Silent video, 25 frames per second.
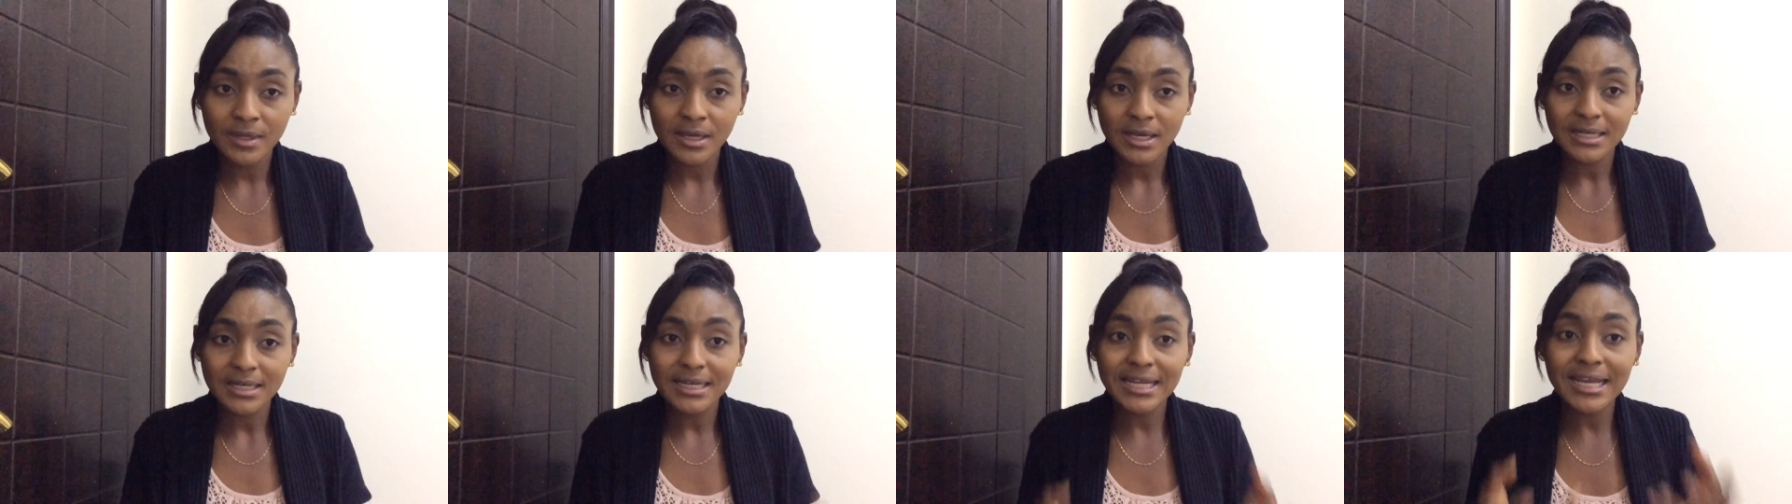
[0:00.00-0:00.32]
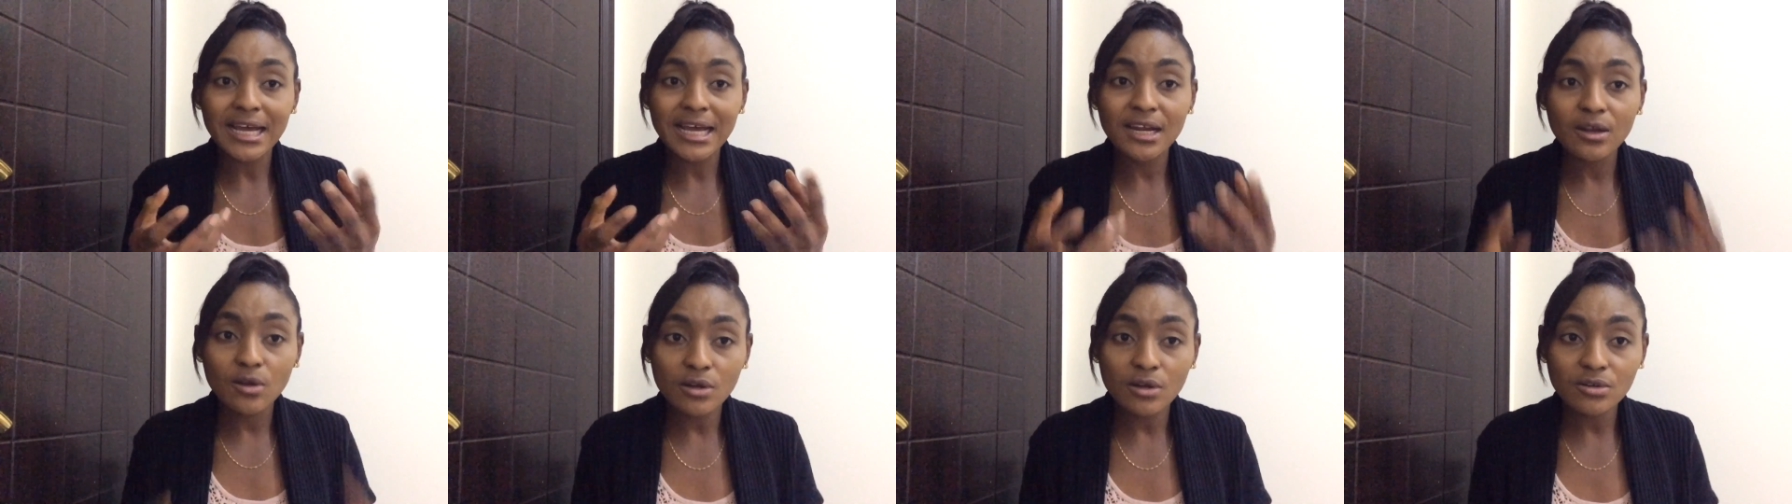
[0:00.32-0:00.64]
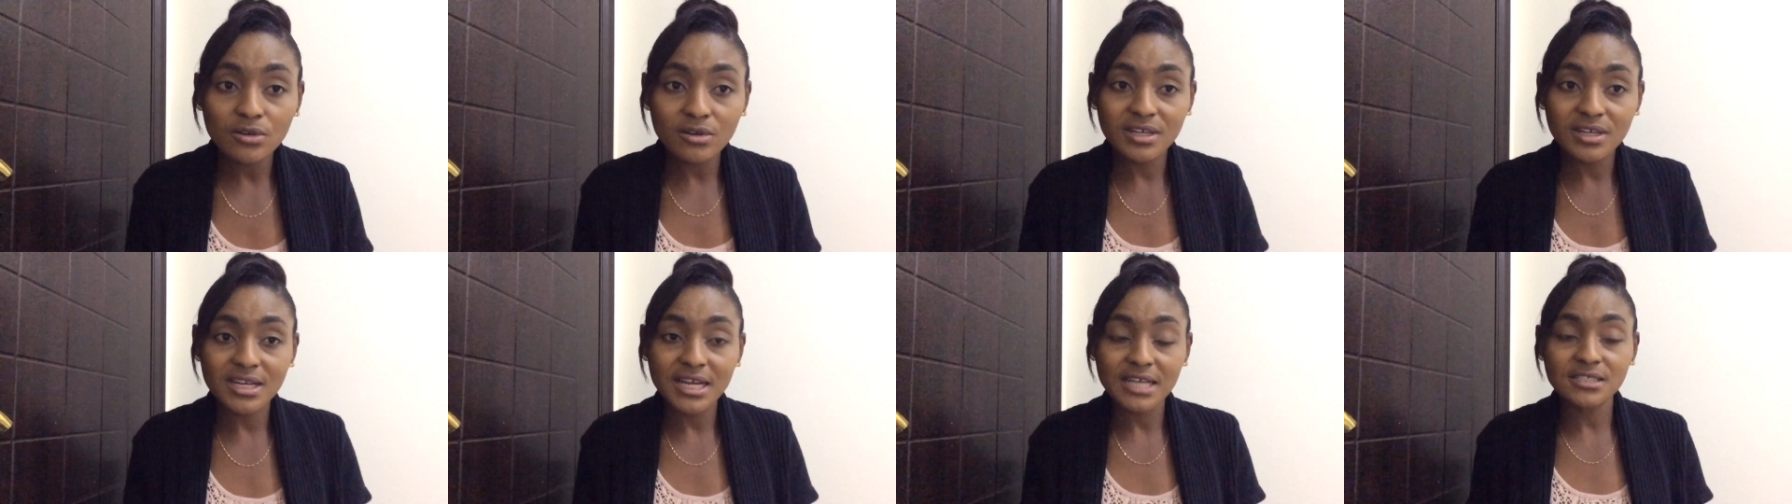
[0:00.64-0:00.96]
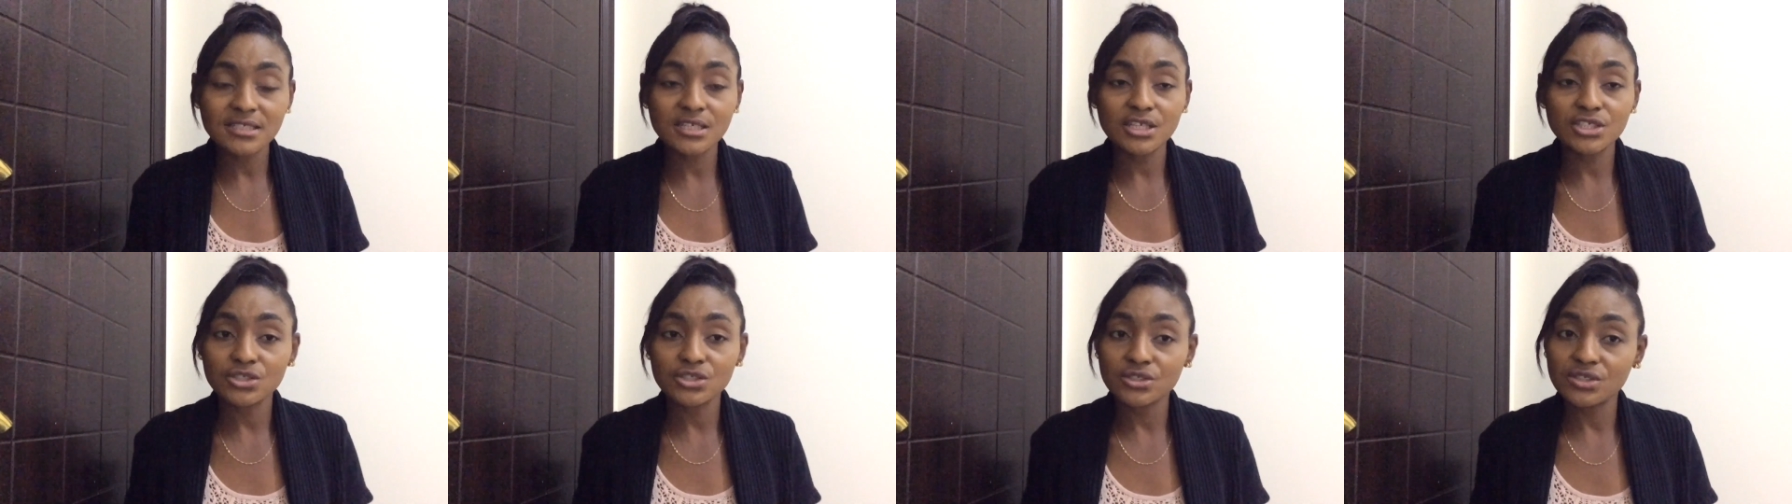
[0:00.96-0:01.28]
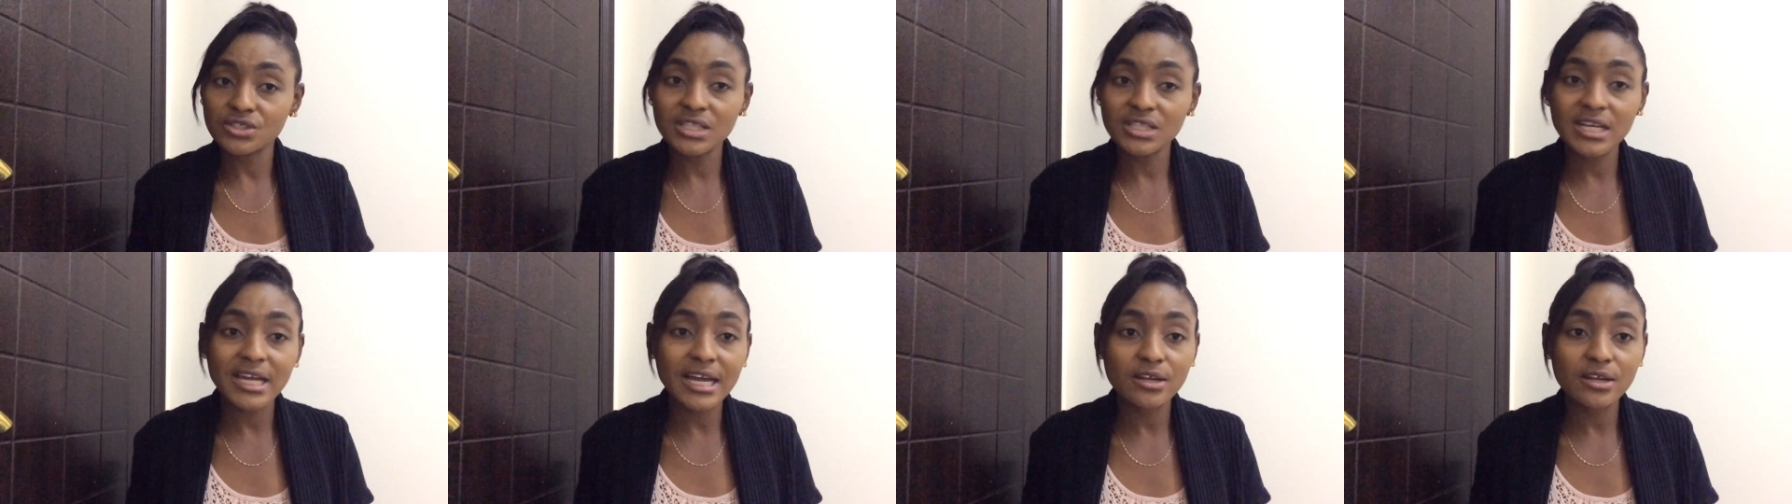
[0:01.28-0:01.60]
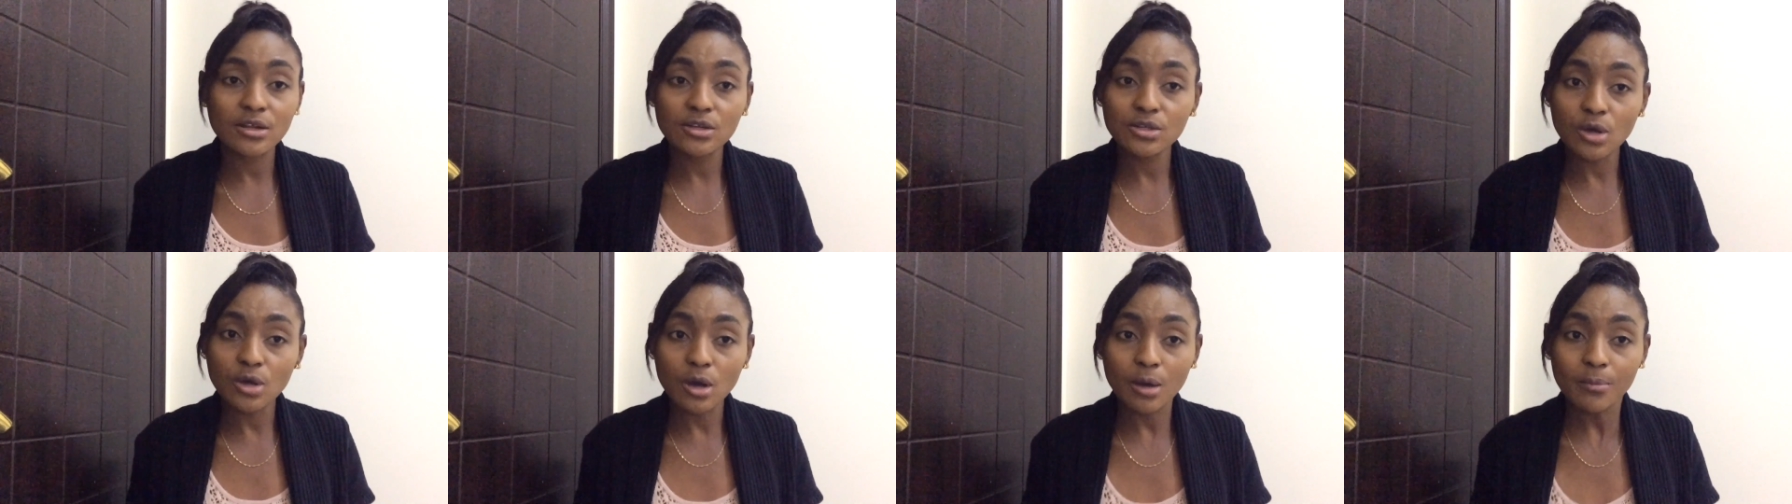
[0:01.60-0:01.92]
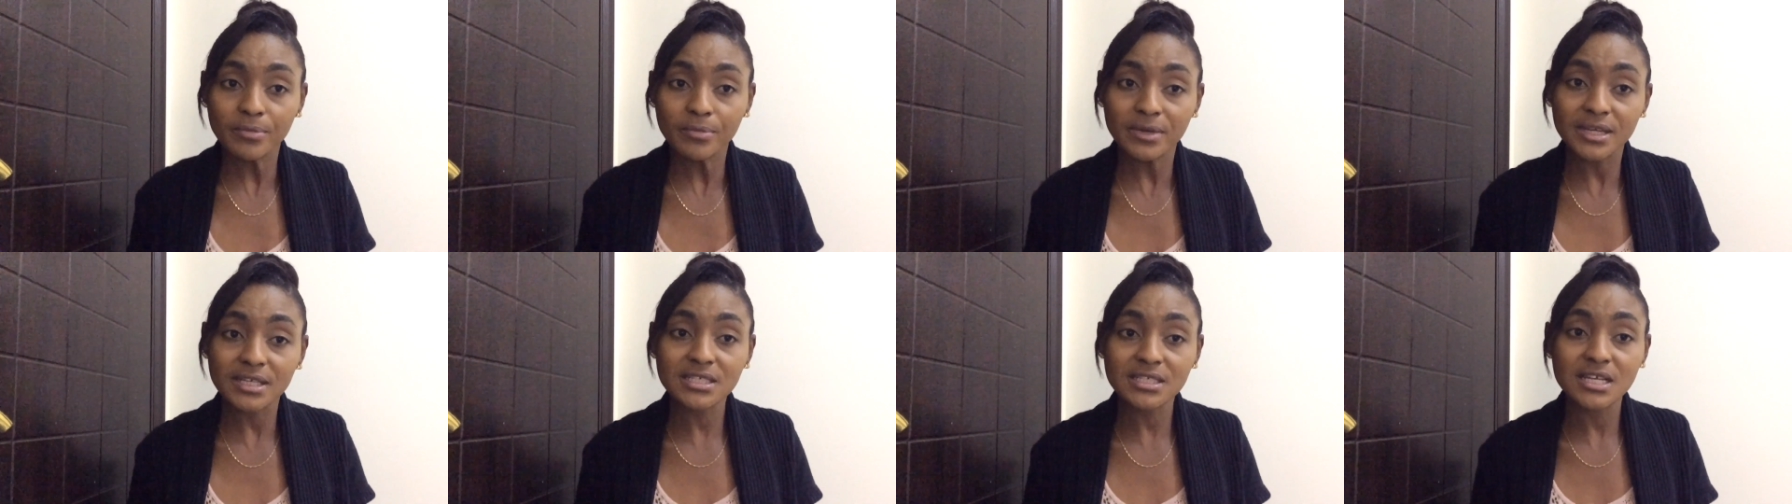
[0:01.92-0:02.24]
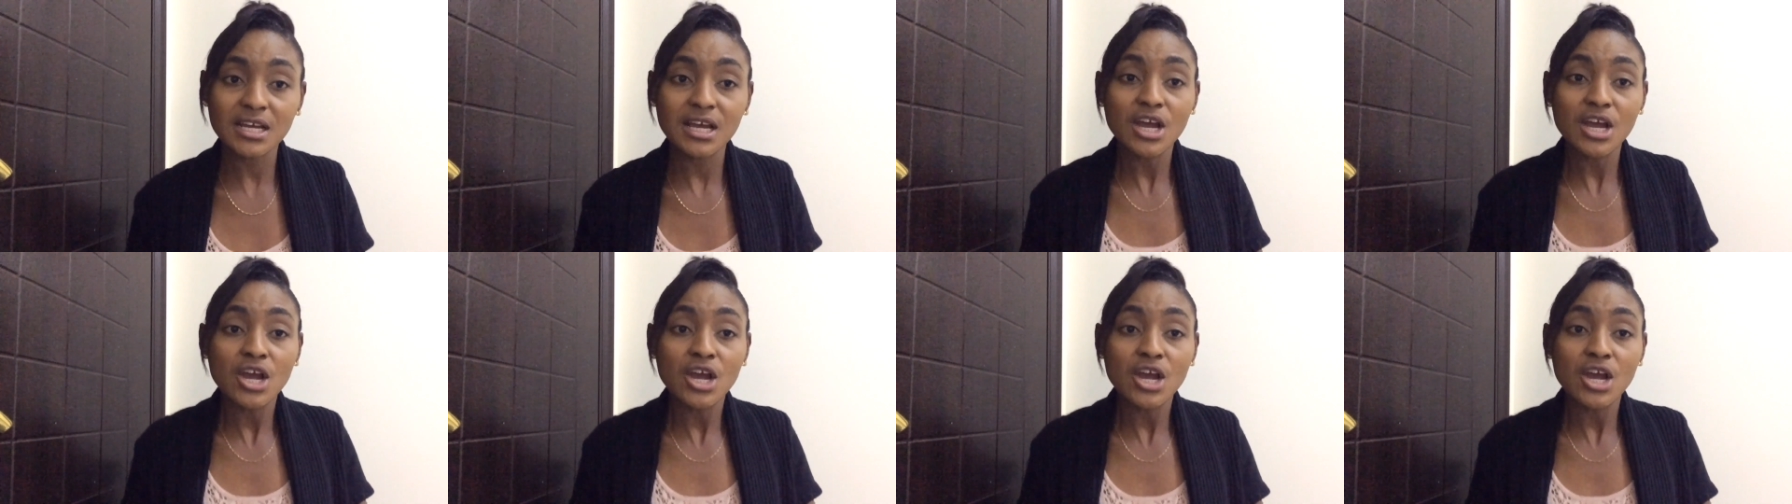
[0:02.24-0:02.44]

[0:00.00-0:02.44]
They are not organizations. They are not companies.